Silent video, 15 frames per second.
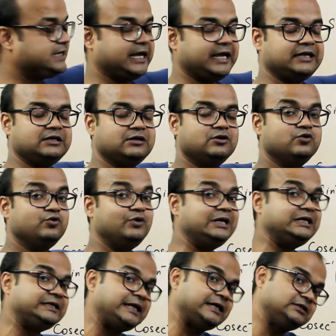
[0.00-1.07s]
tan
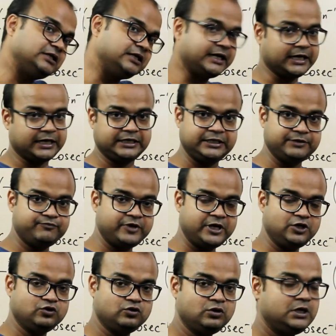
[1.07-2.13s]
will take the negative
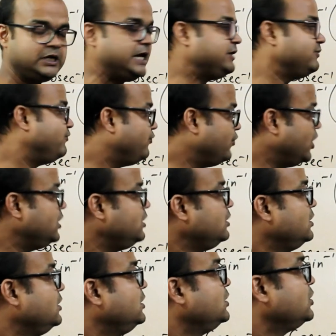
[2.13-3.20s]
value, and for